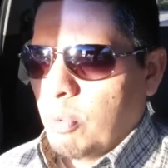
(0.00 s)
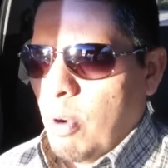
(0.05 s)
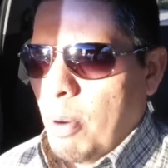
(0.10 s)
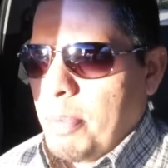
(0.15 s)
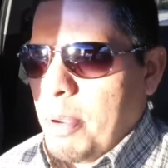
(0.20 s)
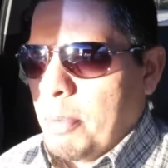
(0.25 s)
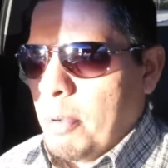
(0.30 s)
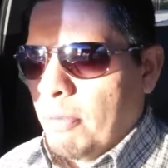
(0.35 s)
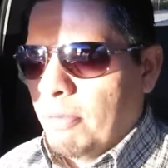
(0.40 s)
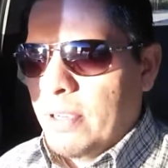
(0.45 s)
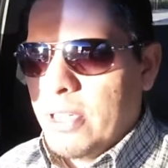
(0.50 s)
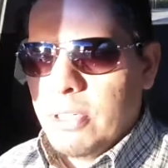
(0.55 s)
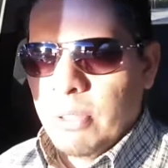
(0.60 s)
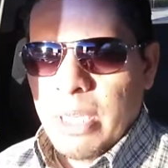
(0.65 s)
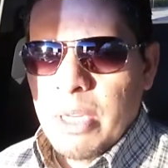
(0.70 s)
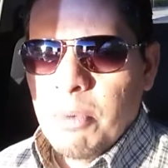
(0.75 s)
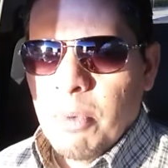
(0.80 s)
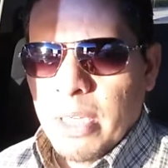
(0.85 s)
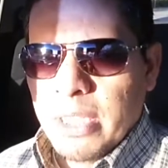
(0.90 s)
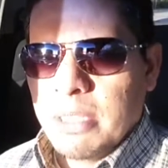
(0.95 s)
what people
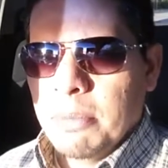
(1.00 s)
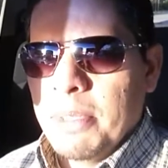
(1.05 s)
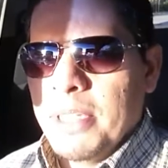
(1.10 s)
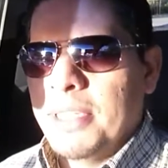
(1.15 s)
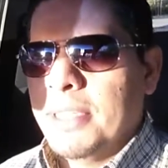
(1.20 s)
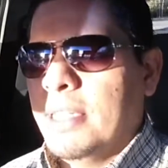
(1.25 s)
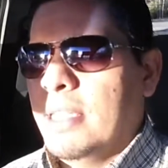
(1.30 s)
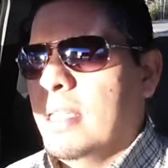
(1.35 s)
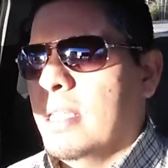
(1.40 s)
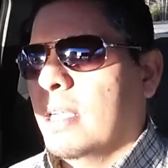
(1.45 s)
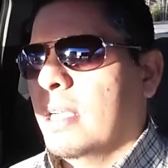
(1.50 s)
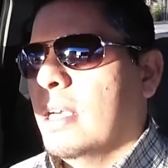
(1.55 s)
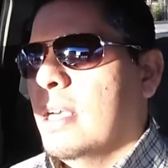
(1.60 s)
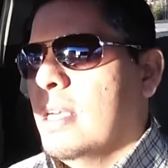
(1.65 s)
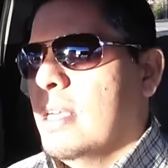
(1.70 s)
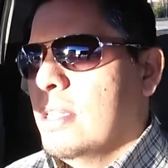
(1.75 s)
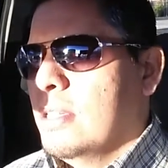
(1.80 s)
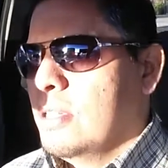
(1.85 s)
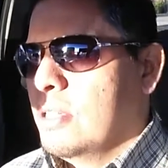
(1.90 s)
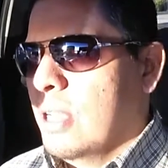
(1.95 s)
visually want to be seeing.
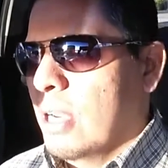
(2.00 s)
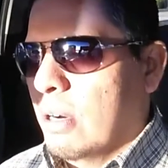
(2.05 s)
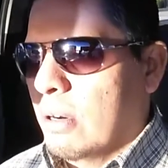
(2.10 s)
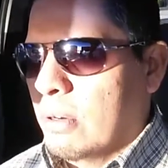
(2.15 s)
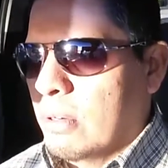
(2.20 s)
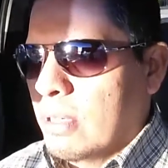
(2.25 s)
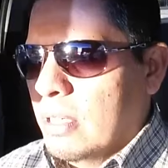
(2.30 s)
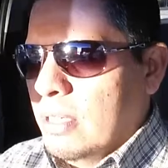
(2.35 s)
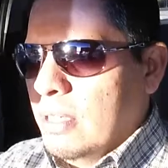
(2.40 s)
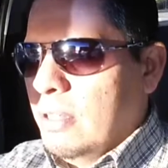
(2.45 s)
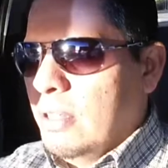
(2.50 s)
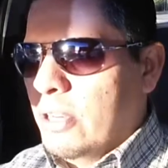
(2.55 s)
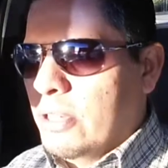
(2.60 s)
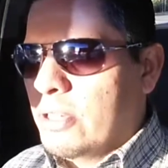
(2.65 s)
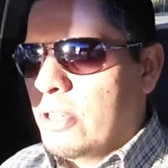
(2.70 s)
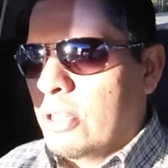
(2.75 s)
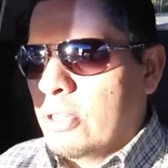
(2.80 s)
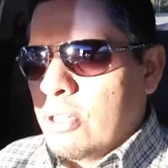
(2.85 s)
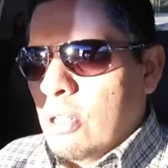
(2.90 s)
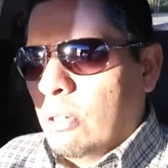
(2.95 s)
So
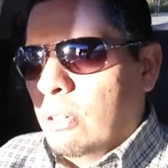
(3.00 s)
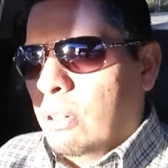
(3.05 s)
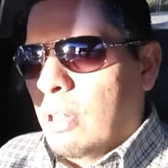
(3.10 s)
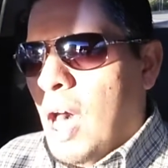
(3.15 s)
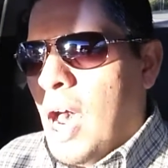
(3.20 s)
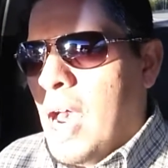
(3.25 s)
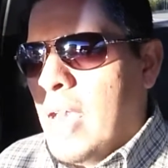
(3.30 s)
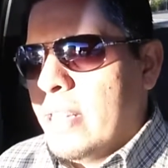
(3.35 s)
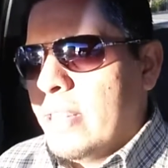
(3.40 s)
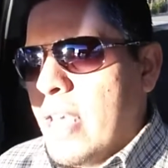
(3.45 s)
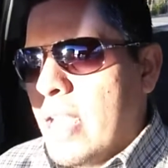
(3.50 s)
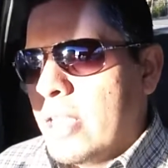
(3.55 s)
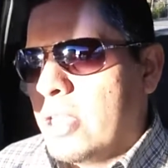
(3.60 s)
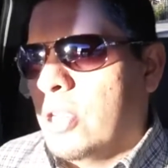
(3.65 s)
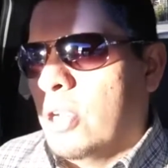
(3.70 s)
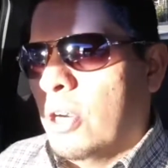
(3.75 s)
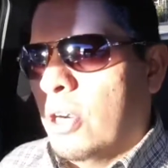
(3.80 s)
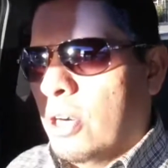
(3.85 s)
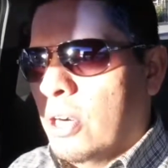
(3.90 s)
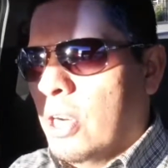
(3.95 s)
there's a lot
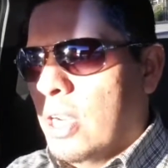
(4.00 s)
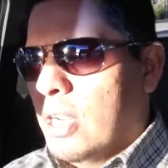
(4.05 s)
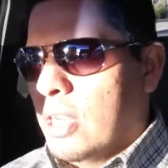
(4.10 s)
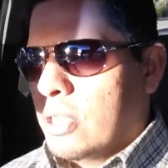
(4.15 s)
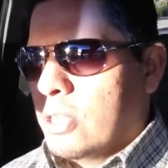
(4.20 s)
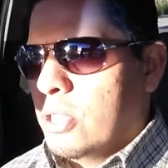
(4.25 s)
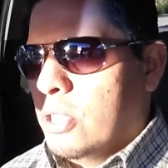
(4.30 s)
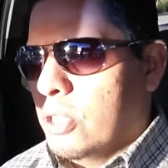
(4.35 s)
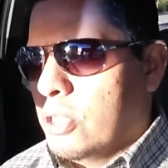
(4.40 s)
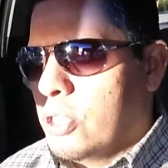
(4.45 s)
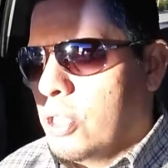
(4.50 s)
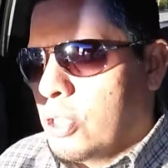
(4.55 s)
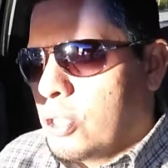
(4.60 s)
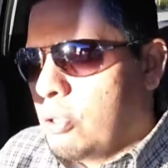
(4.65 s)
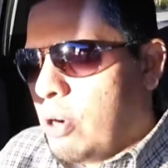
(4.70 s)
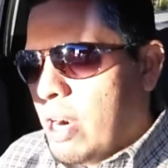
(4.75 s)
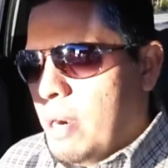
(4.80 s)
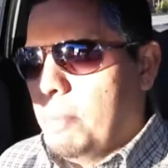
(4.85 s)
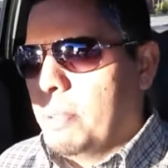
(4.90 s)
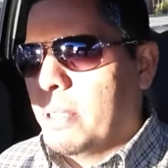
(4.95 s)
that you're
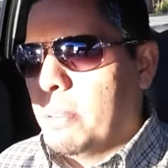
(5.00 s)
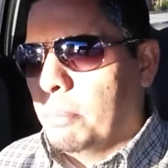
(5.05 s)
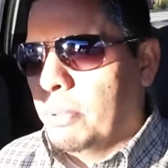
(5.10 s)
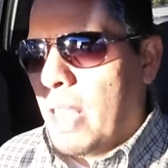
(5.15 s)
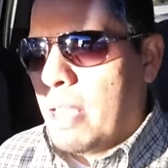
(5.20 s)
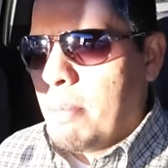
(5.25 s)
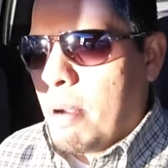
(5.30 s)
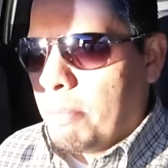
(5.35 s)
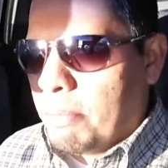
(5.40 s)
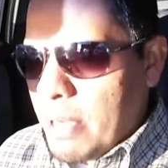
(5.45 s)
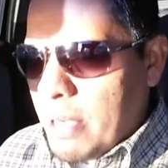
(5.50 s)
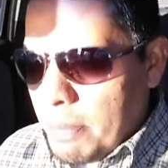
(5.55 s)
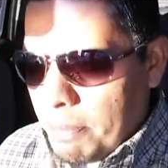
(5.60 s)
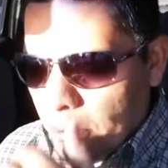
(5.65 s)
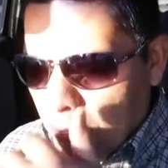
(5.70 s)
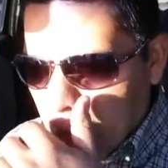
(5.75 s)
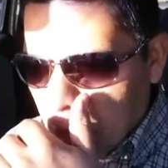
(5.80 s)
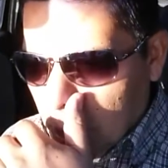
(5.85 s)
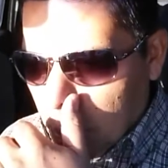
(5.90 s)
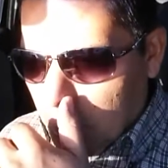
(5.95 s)
trying to put the blame on
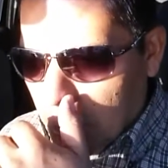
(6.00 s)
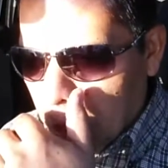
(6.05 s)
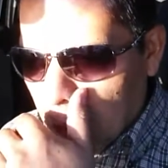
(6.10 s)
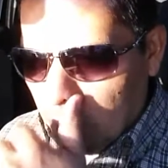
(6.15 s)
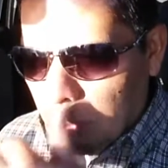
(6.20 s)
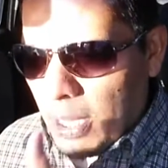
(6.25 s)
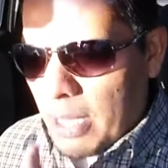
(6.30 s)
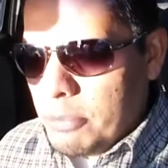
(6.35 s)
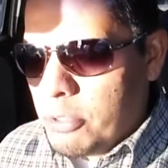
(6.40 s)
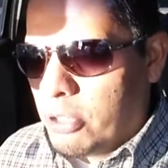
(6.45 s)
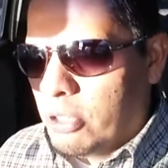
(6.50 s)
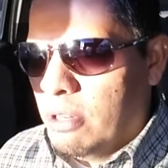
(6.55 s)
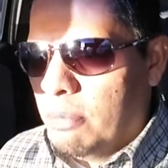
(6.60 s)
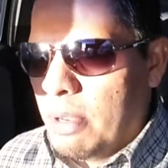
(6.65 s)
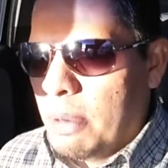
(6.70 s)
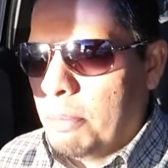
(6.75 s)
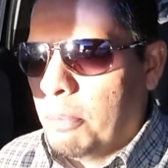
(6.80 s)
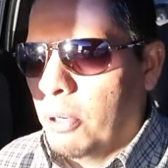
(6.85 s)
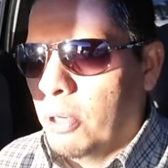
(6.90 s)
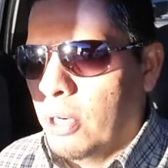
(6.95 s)
people who the blame
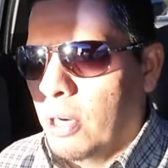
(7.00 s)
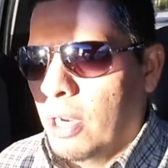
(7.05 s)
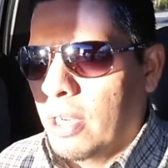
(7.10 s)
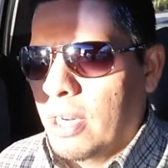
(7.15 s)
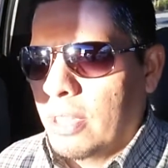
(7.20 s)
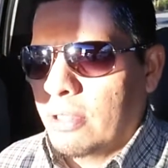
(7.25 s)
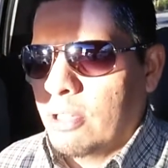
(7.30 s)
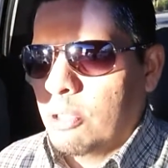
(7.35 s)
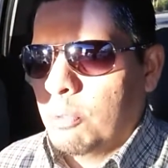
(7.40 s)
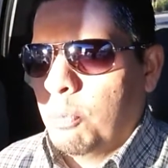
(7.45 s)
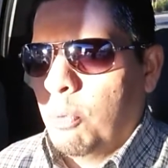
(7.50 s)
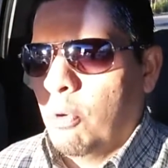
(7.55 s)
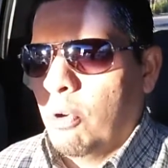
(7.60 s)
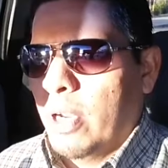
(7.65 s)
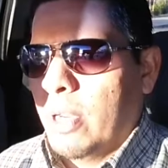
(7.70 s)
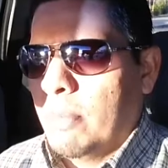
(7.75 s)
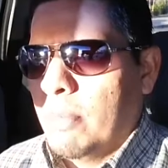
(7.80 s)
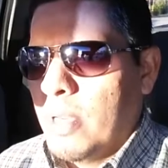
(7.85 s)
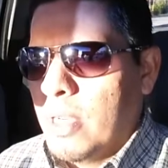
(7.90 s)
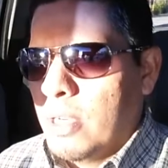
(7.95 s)
shouldn't be put on at this
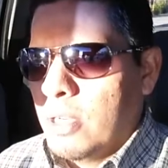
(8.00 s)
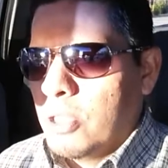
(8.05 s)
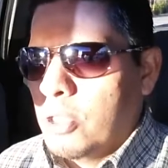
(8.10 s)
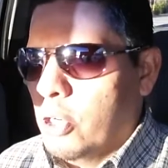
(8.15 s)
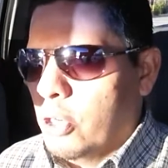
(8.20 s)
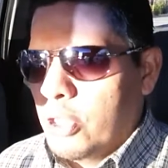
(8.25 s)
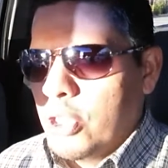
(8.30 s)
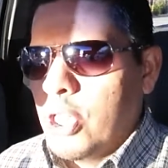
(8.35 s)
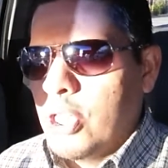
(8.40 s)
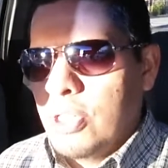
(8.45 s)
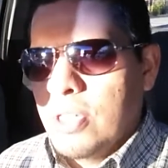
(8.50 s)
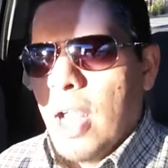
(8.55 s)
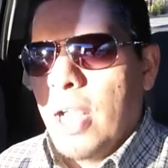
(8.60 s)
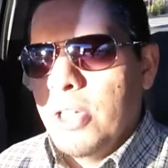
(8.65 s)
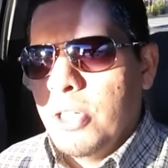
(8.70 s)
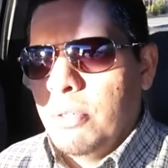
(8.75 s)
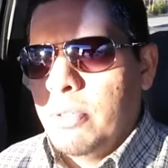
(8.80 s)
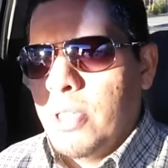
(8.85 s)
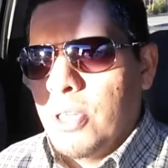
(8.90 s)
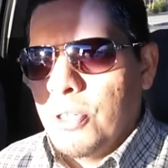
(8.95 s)
point. You're just
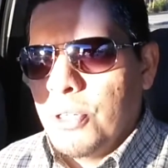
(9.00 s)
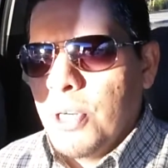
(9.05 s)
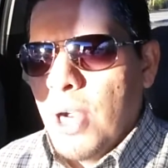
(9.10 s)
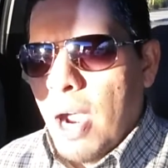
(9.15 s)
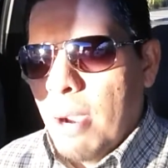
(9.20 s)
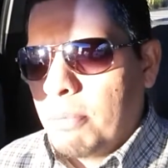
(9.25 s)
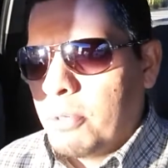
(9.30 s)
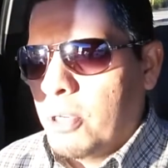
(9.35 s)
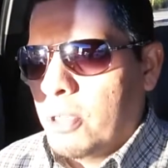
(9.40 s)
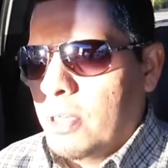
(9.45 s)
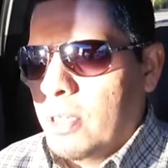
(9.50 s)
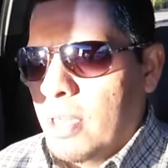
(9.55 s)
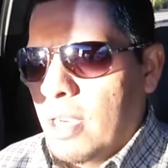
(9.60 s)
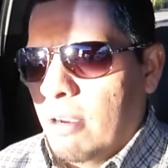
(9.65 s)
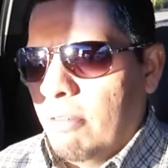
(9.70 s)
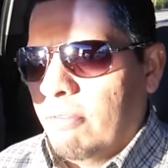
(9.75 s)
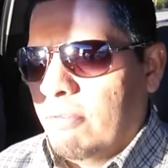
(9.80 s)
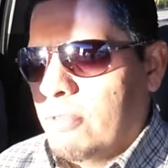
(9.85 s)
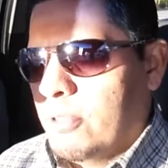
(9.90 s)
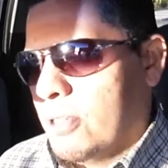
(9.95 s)
not doing your job good
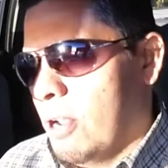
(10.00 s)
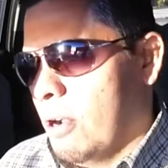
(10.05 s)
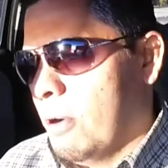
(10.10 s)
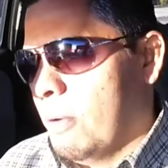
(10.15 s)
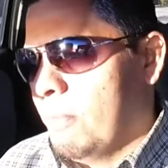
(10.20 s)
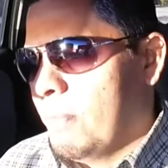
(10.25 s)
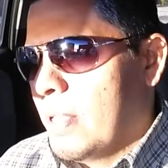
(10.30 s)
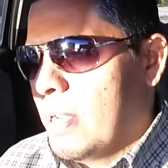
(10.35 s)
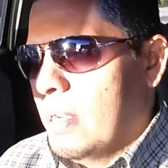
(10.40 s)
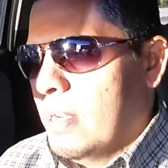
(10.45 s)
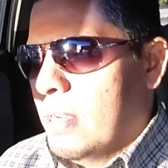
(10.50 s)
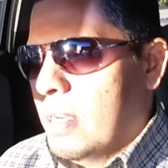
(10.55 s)
enough. So